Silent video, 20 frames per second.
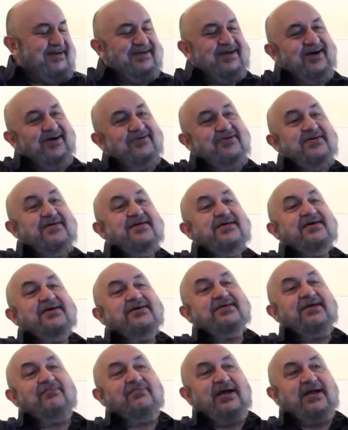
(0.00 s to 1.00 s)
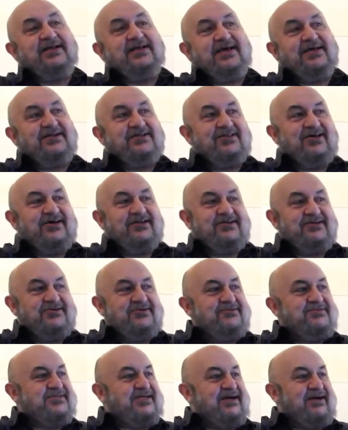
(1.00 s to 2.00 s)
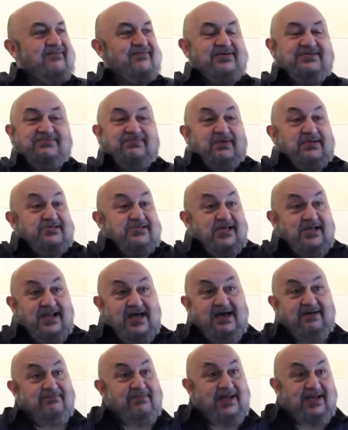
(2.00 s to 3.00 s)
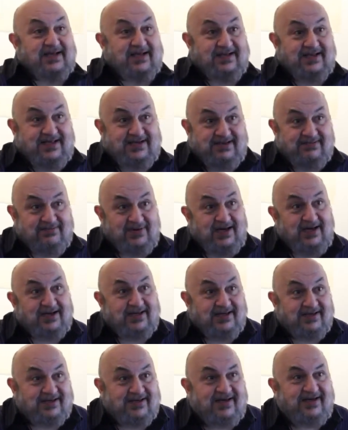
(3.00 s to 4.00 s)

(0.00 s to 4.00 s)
you know, you might get a lot of news coverage, but you're not making any money.